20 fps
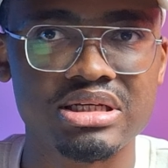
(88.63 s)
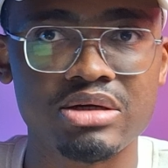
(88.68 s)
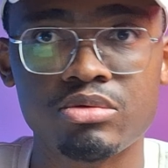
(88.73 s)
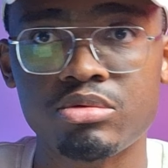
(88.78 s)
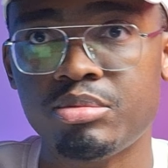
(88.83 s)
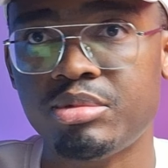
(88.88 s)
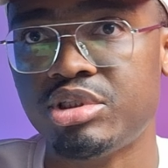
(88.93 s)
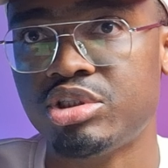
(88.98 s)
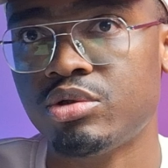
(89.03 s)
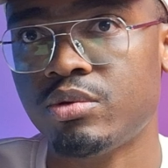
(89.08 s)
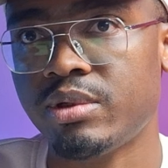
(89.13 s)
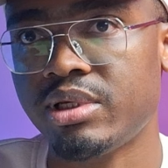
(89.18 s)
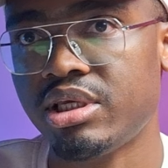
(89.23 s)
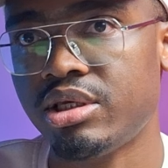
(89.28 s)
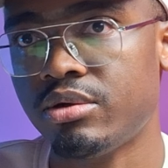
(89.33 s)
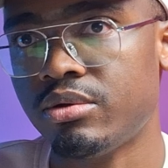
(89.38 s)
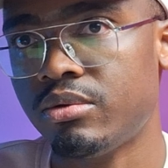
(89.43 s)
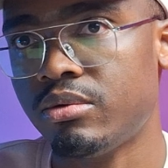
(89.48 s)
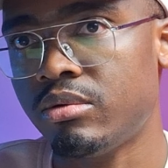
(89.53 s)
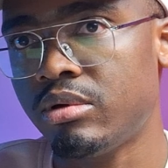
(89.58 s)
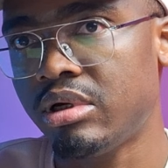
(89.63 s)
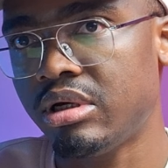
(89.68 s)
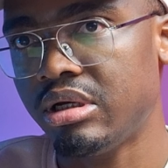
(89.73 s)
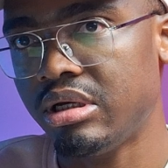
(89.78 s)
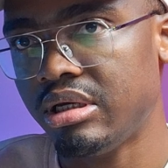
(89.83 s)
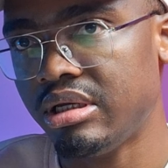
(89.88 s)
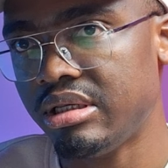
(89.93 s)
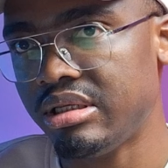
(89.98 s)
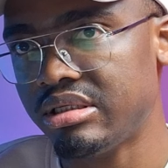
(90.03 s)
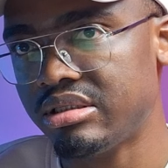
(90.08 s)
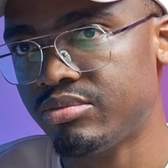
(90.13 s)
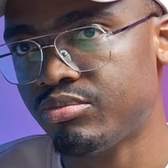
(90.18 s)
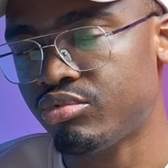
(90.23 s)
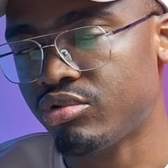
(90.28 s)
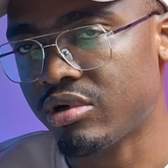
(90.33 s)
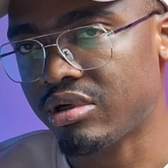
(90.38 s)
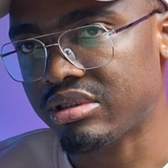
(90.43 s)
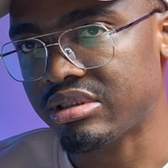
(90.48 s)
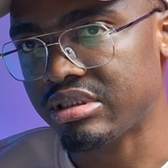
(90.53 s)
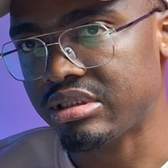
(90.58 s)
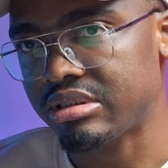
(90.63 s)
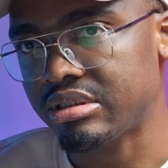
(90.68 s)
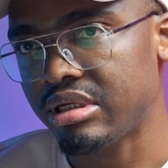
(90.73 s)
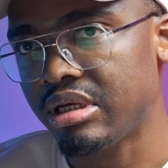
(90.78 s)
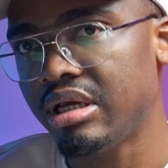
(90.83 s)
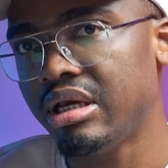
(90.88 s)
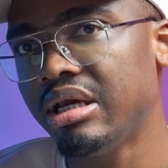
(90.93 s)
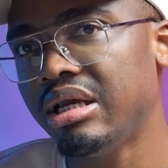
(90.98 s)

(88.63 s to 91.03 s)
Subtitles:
I will be showing you in this process.